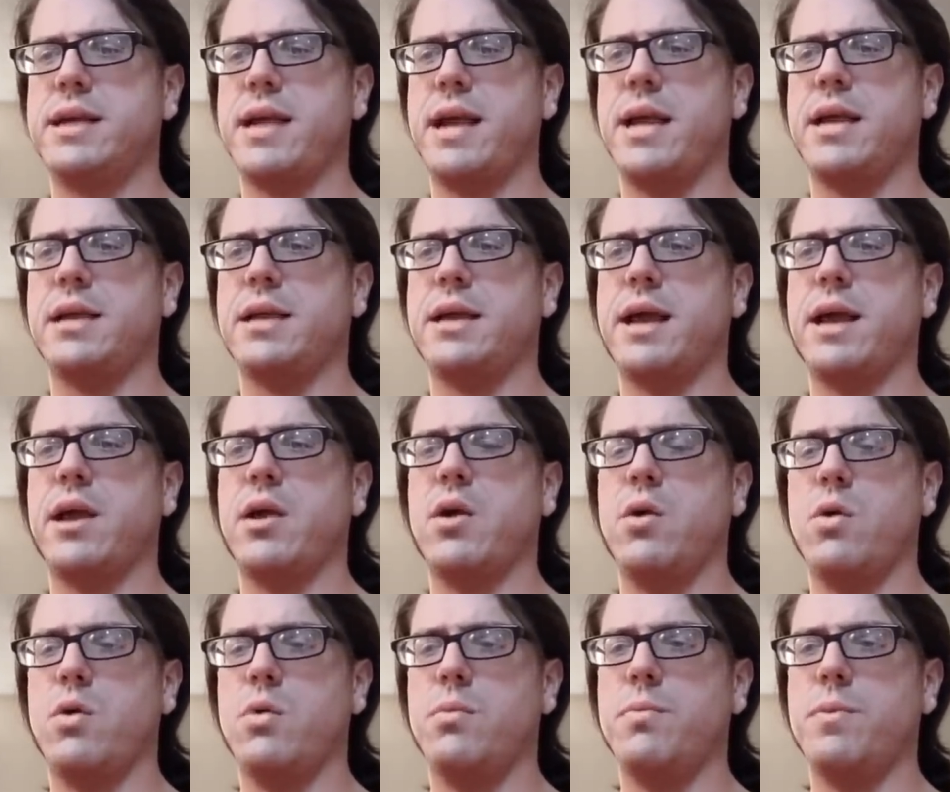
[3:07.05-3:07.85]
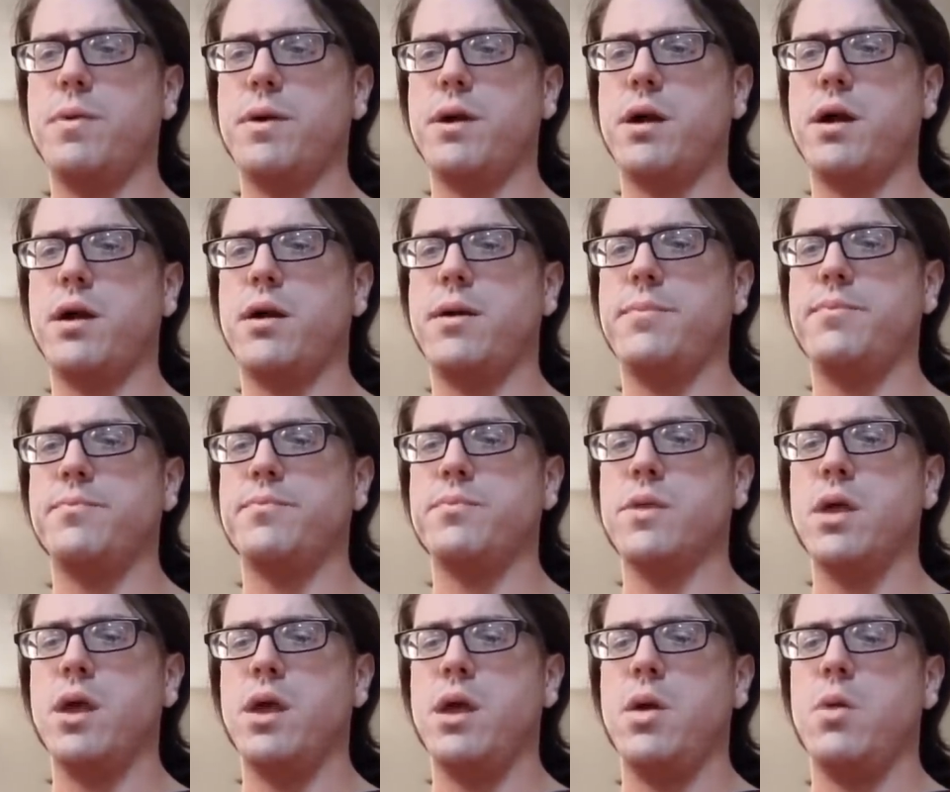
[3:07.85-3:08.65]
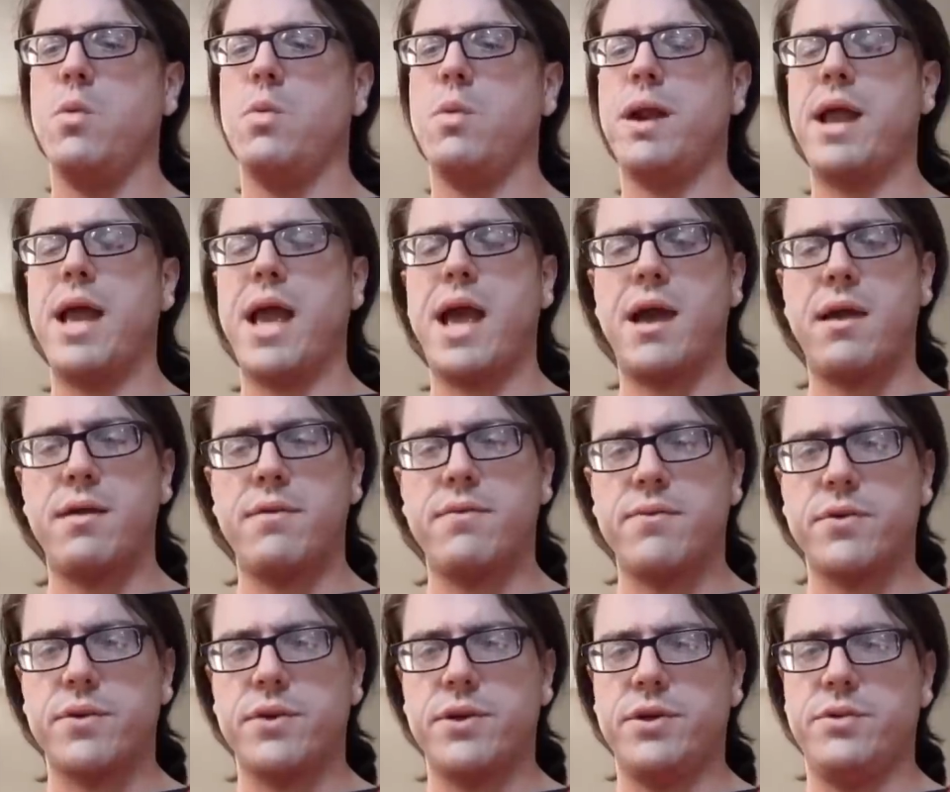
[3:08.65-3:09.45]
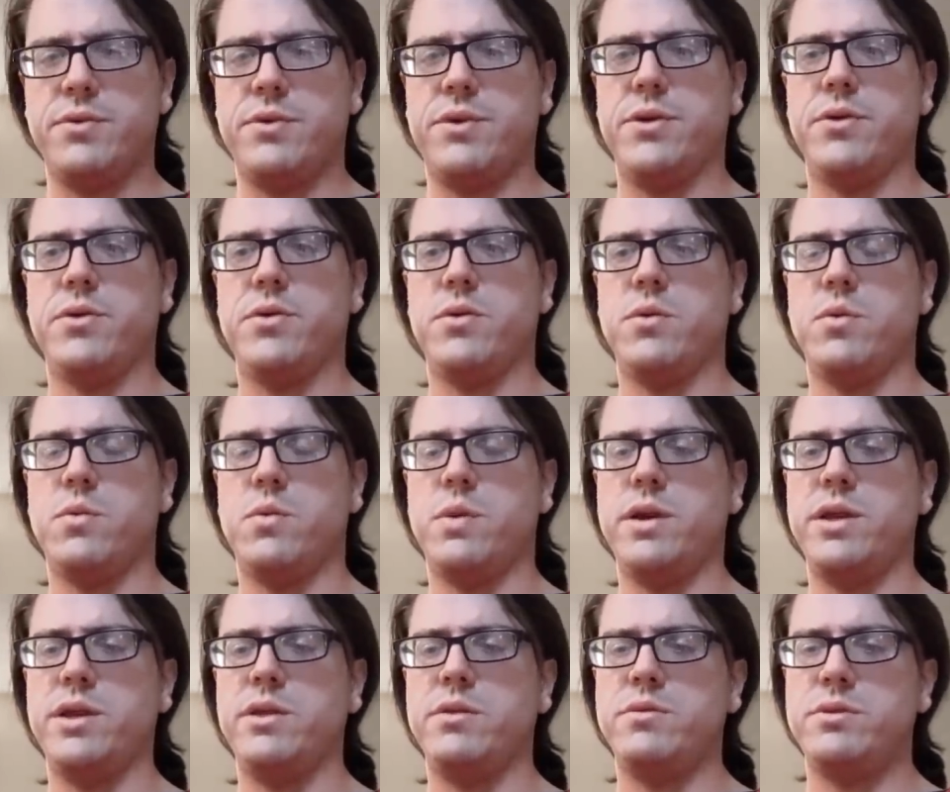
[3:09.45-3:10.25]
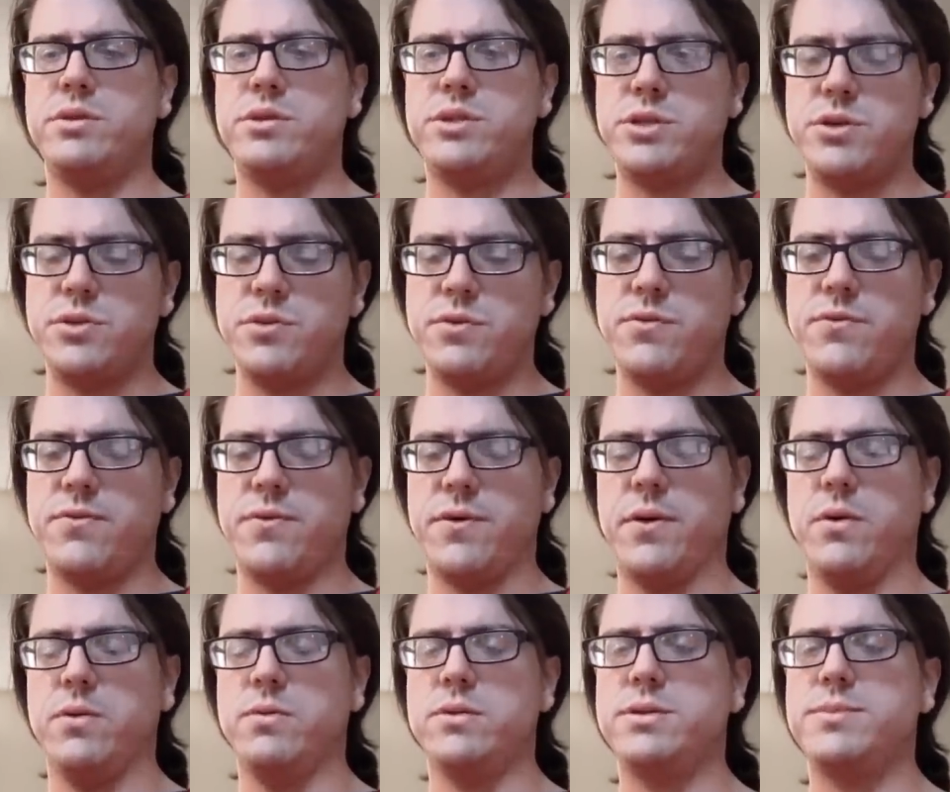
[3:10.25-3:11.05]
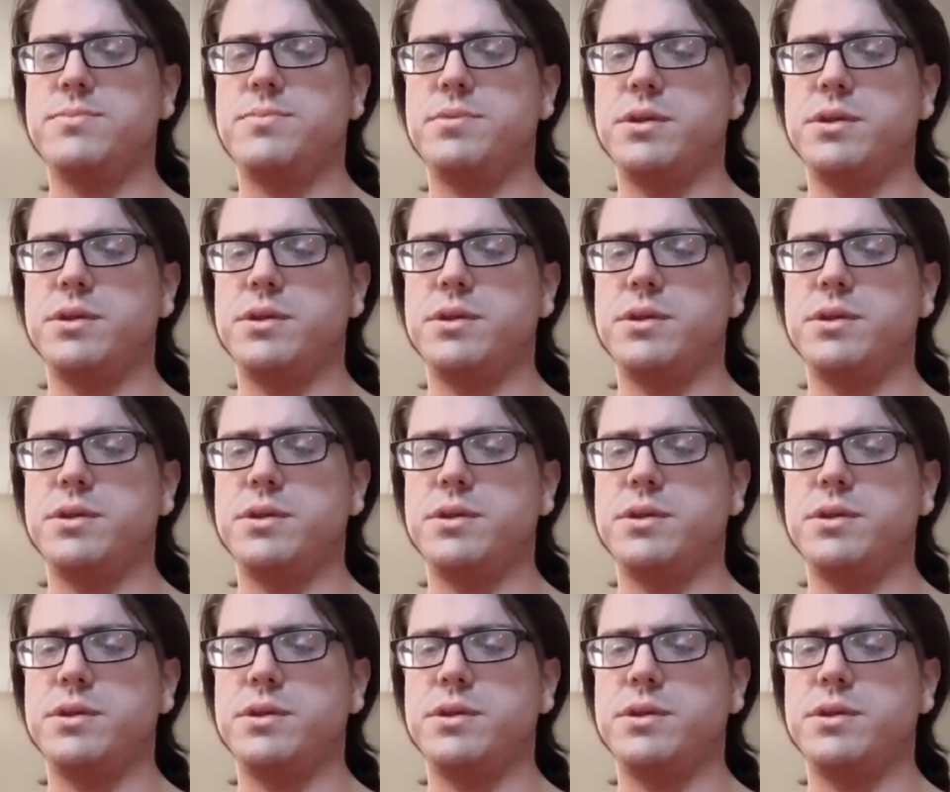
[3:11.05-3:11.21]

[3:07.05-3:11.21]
And I hope um, whatever you do, when you do vote,